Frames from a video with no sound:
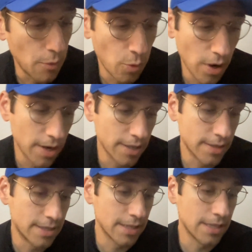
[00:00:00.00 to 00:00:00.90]

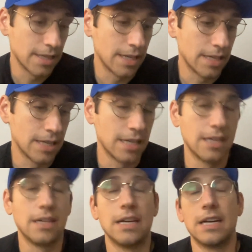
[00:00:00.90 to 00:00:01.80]
Whereas
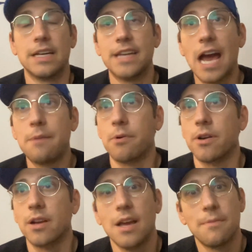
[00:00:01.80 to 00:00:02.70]

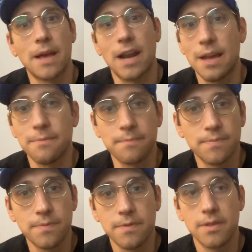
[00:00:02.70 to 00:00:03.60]
Nyberg, man,
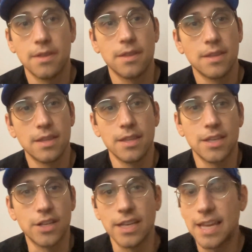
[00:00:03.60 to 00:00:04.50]

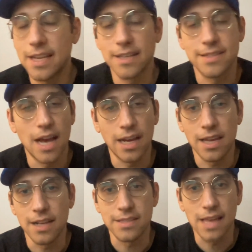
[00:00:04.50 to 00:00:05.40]
he does not
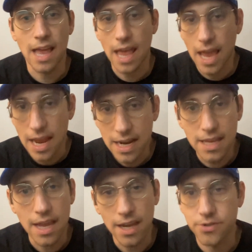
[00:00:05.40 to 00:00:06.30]
get us
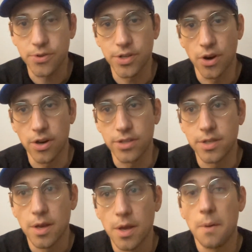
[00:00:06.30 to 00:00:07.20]
any extra yards.